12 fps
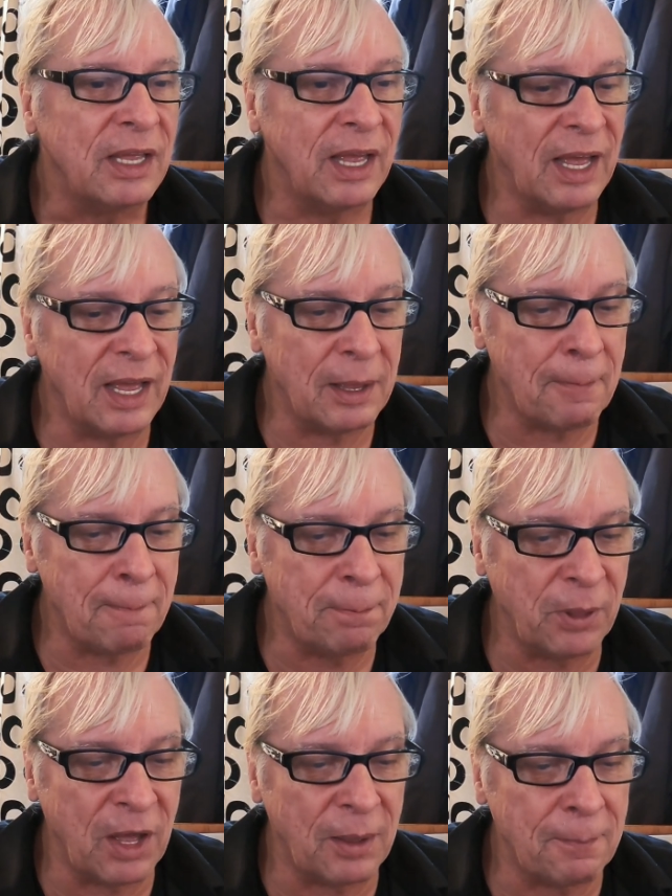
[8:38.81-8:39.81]

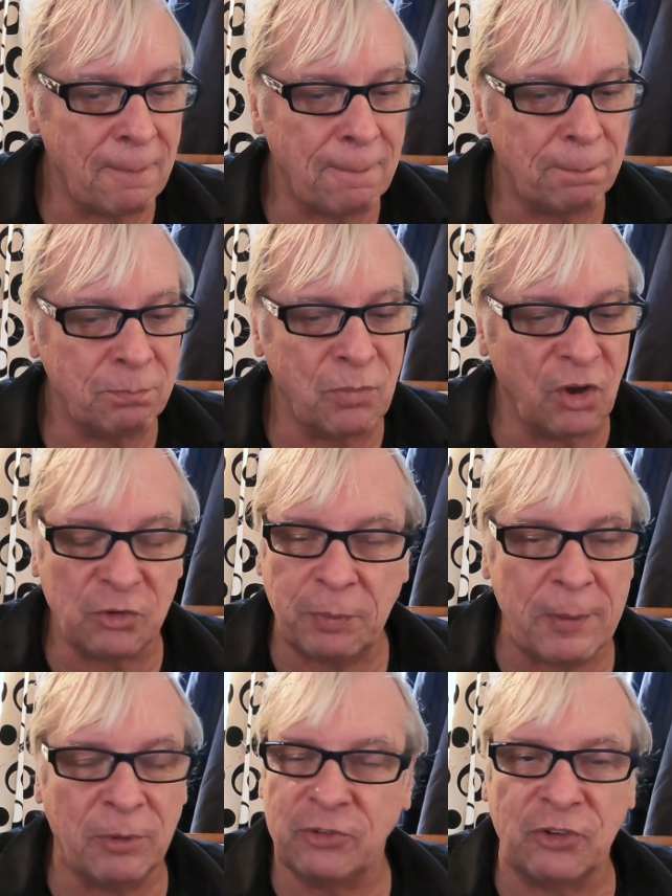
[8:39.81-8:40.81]
But most
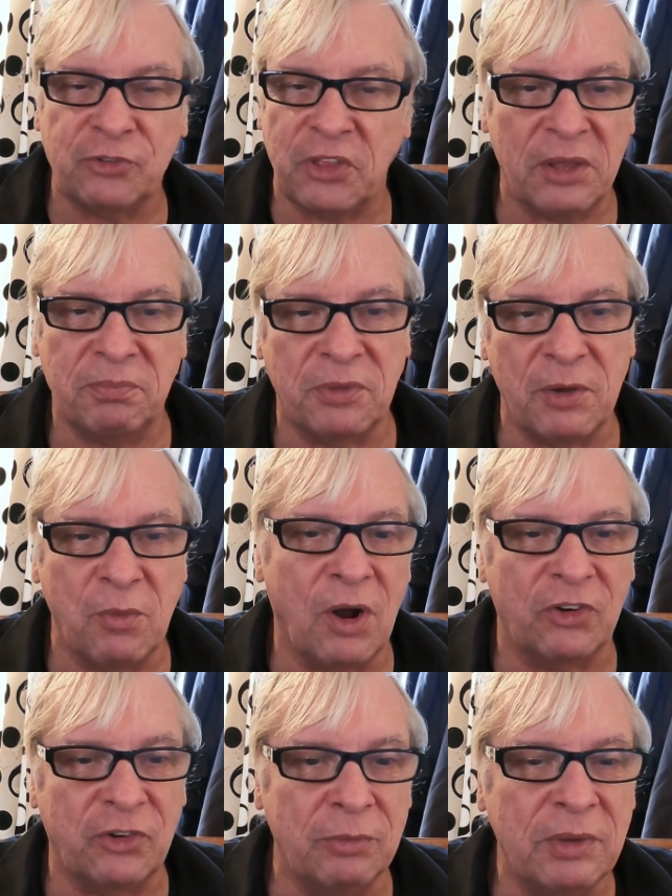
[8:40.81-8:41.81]
people just, they
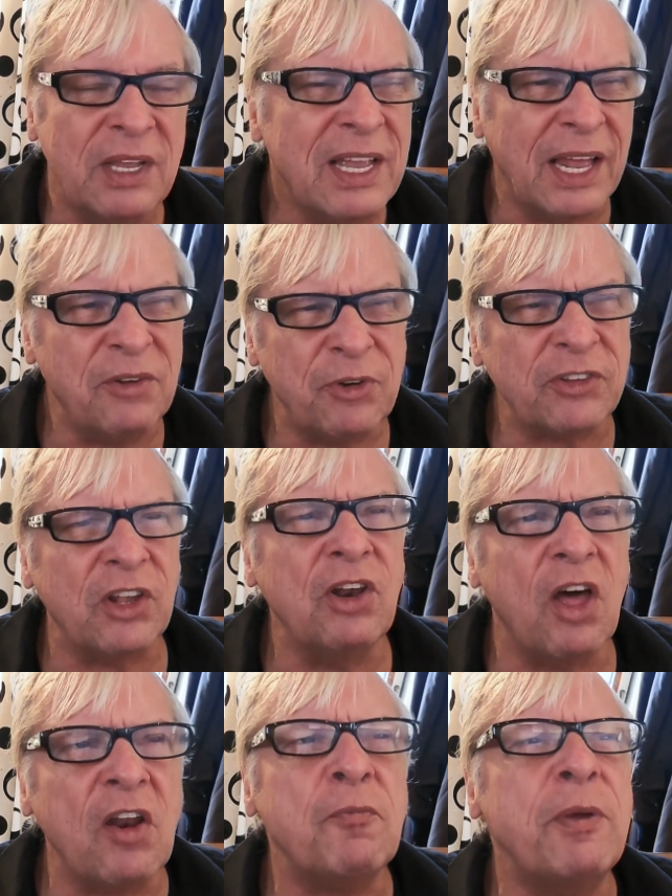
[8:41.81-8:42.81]
watch them. And in fact, a
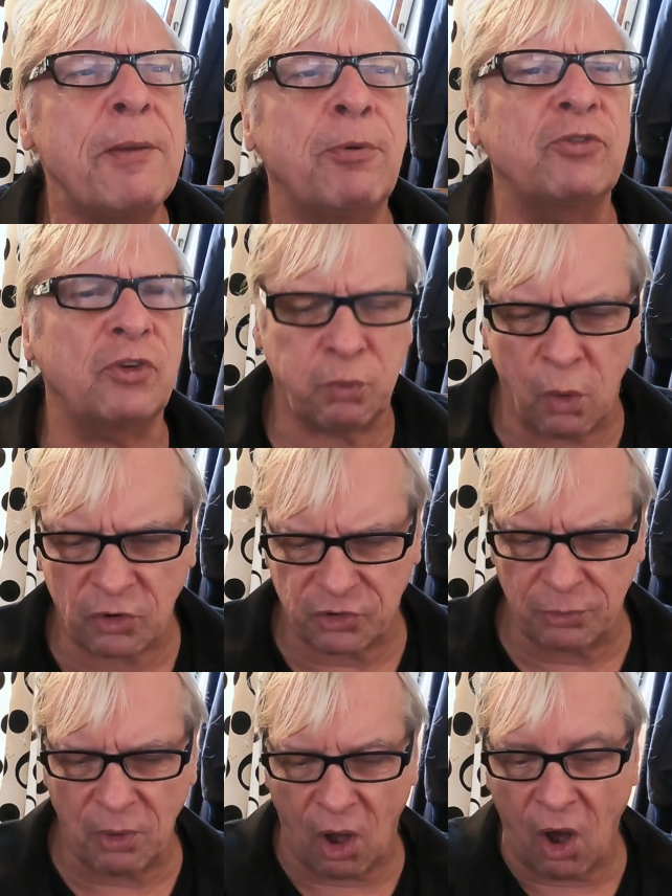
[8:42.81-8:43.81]
lot of people just watch
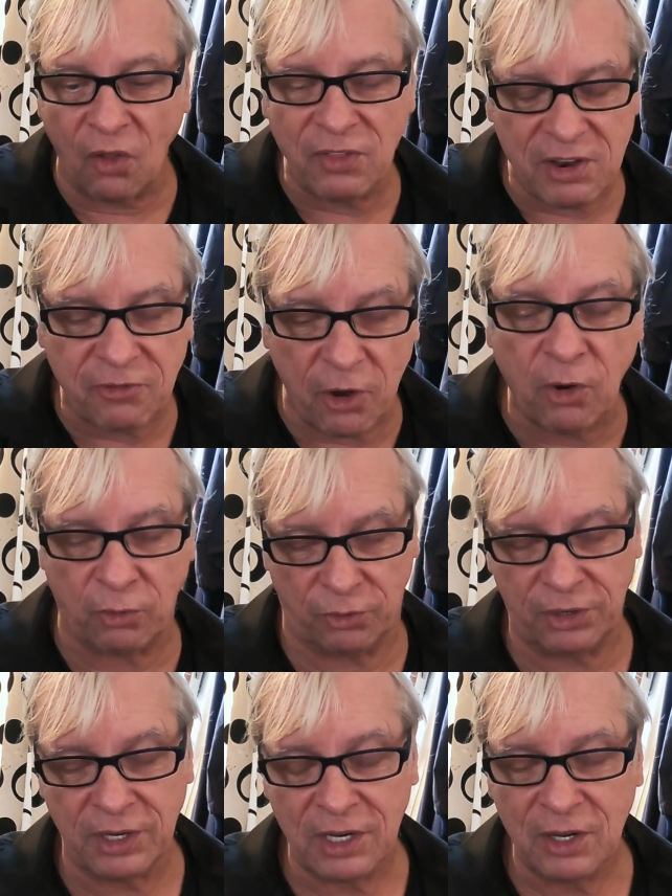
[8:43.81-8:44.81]
them on their
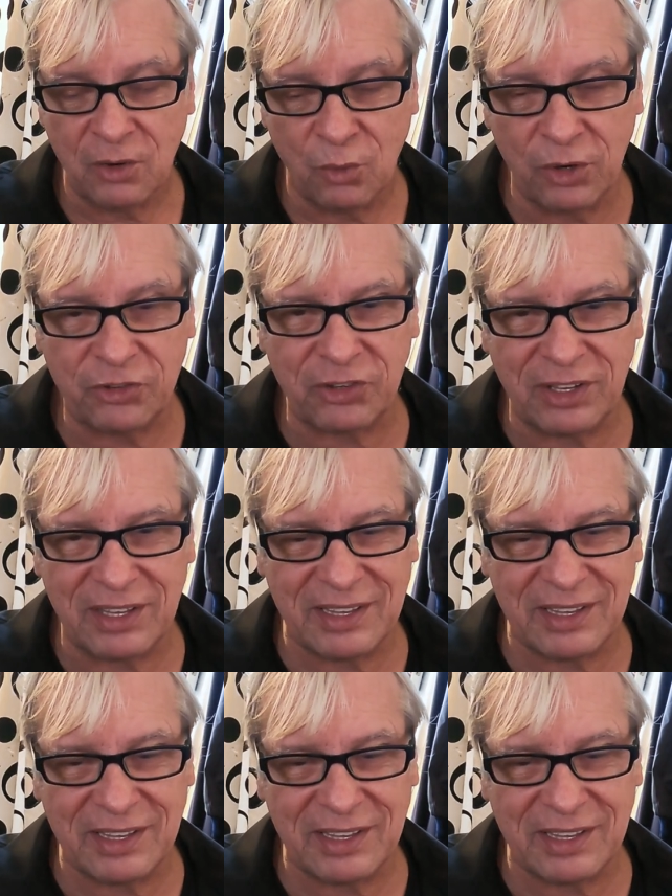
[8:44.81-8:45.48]
phone, which